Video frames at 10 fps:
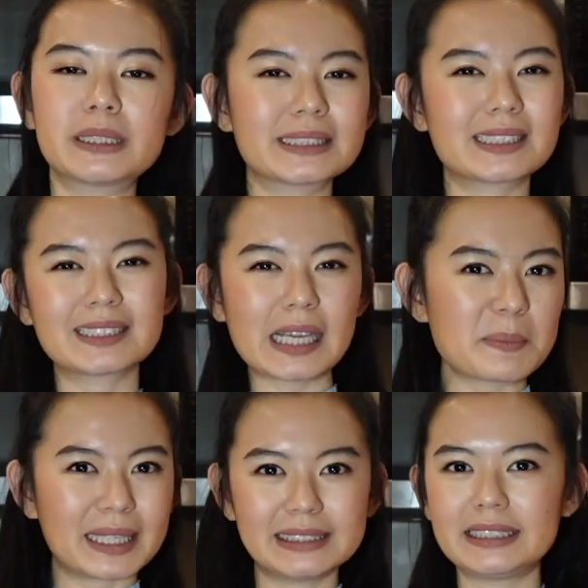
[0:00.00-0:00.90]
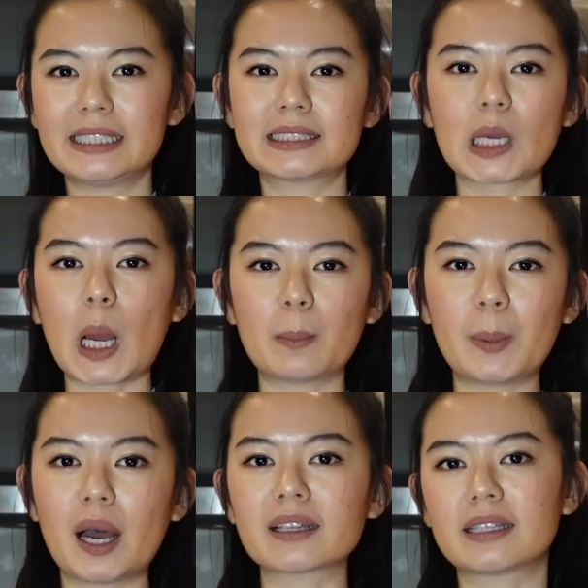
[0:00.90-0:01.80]
but it's the same idea as hot
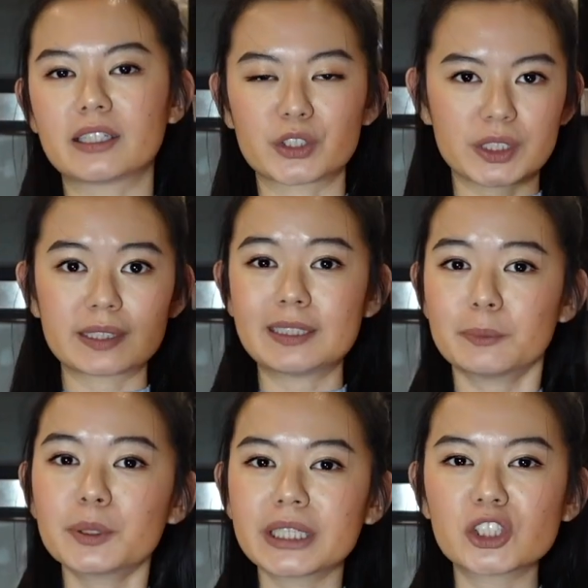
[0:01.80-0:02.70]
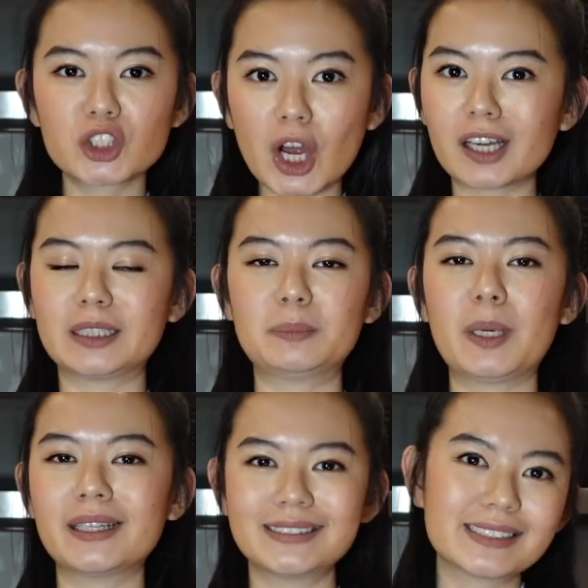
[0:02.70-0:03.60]
pot, that there's a simmering chocolate
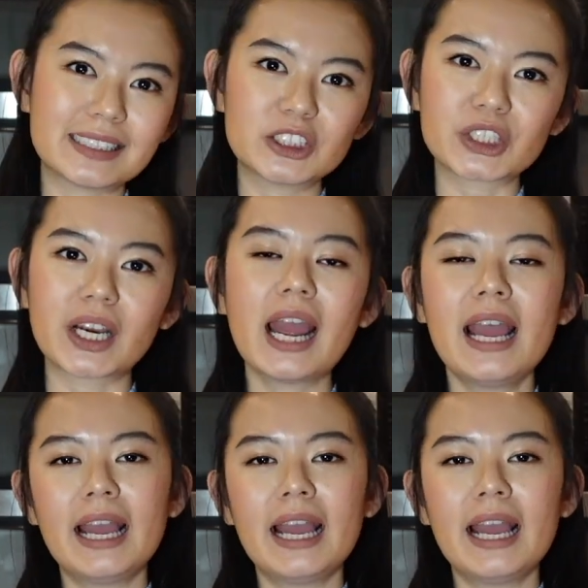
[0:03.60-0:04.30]
pot in the center